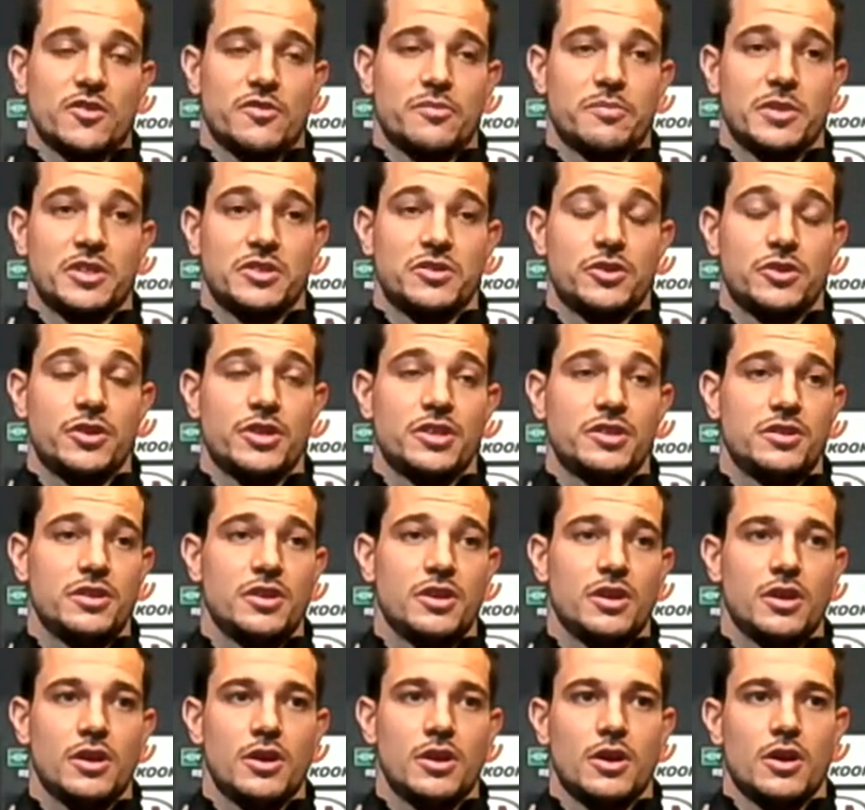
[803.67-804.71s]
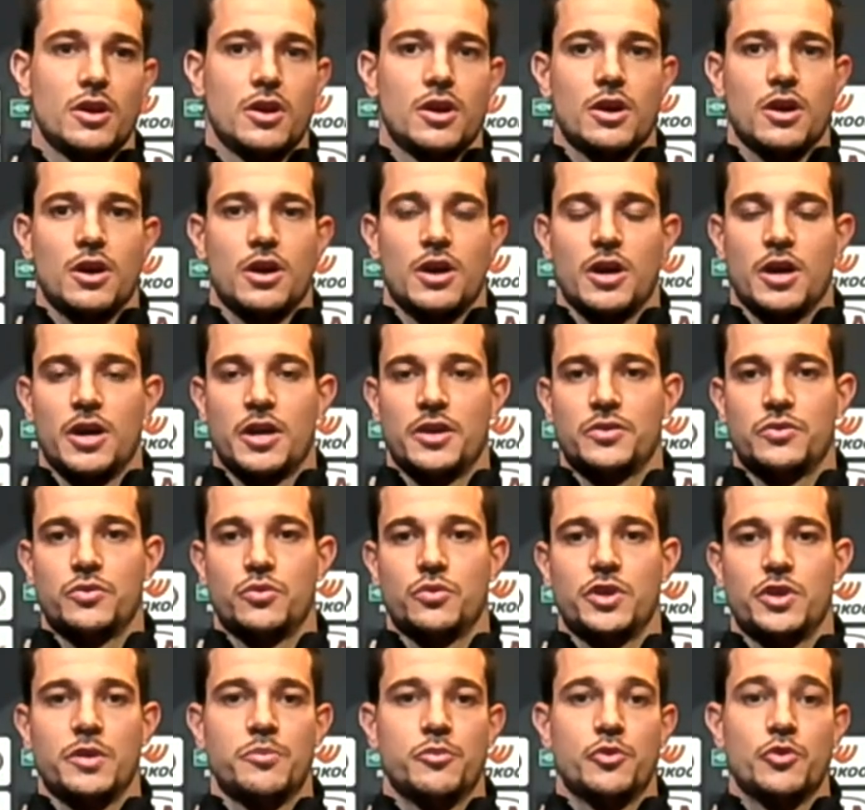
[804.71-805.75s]
of maturity, and
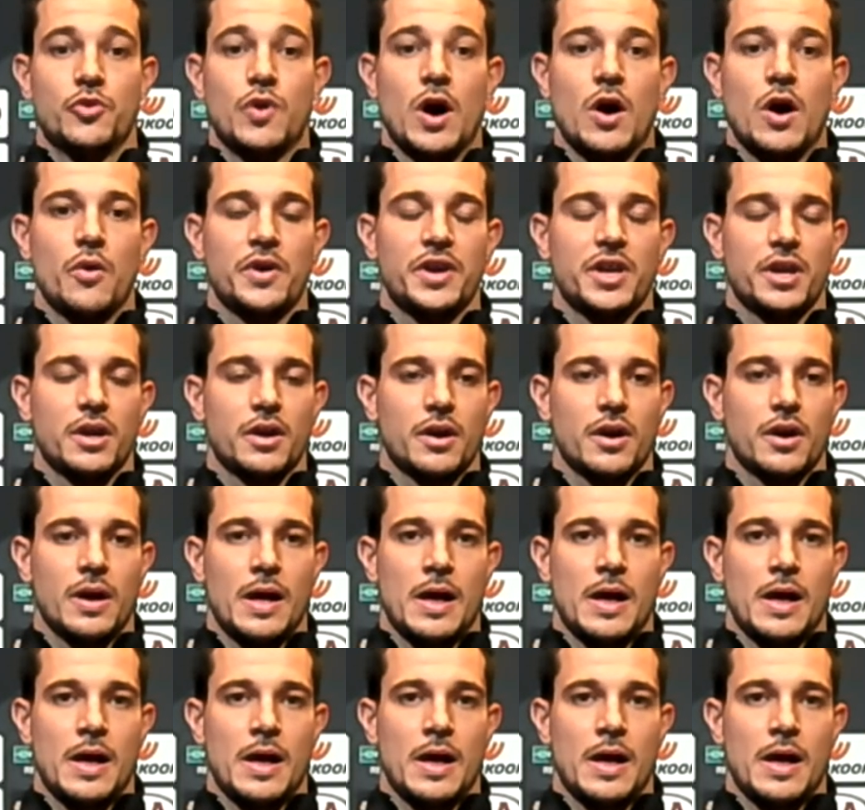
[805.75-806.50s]
to keep growing.